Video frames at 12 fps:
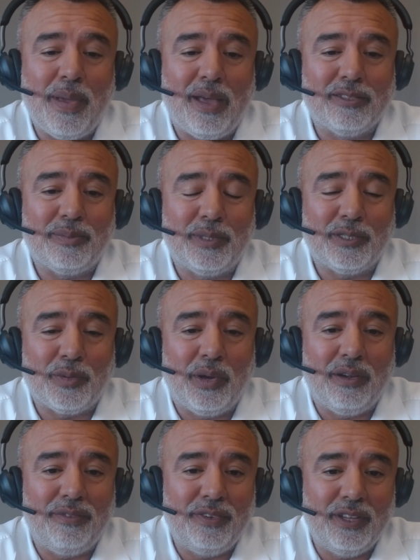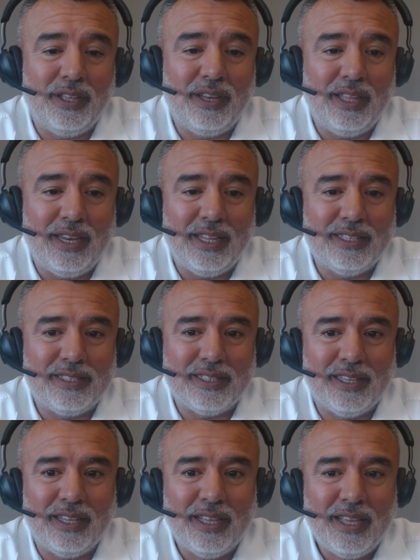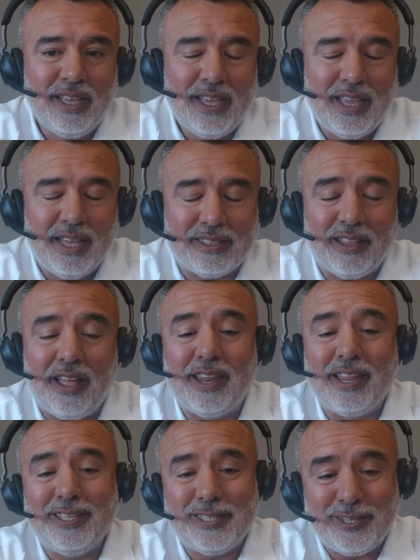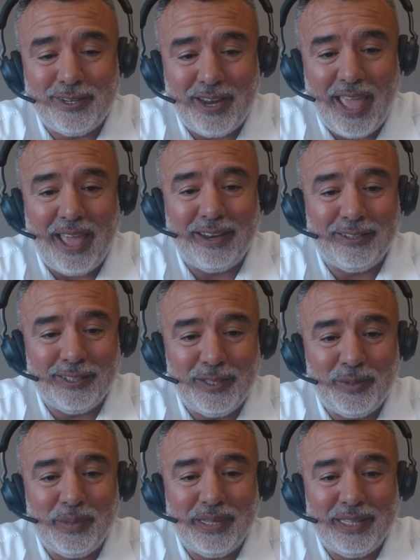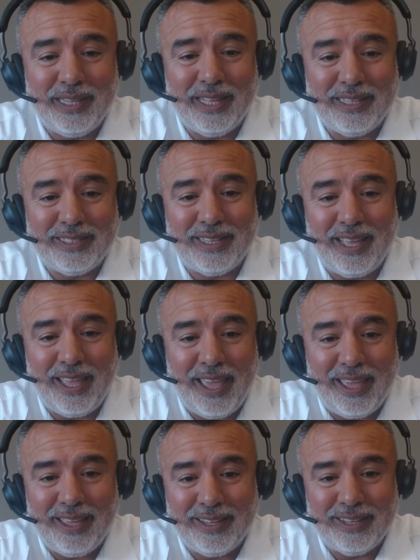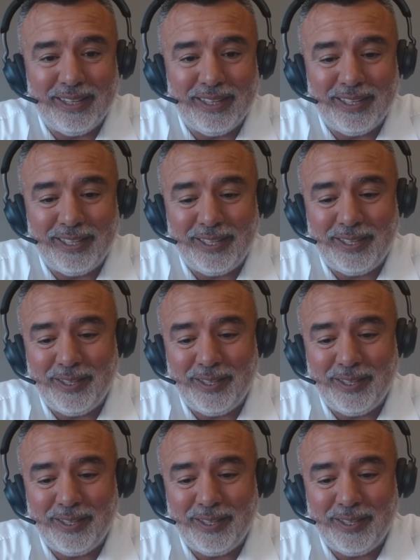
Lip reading: pounds per square foot, it's a lot easier to handle in the wind than say a